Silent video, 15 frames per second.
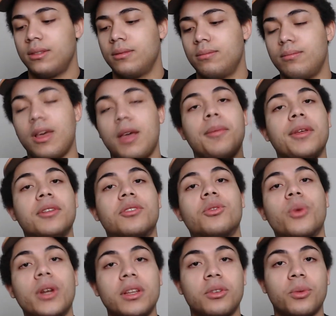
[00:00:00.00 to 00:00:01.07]
Maybe in
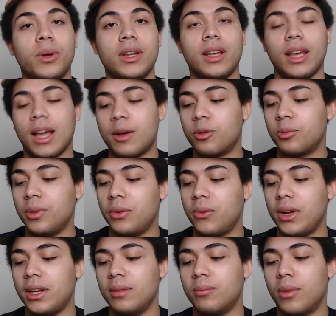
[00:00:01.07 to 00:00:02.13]
2020 I will be
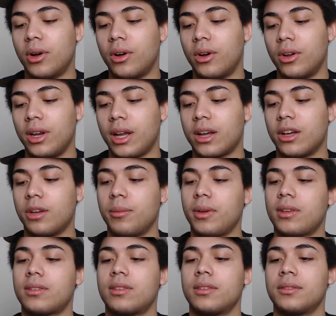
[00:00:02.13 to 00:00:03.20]
reading more on
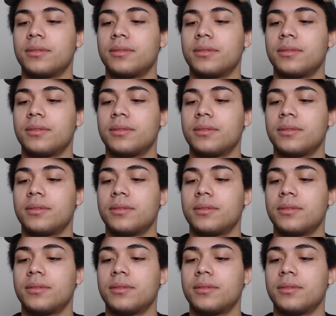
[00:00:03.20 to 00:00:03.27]
economics.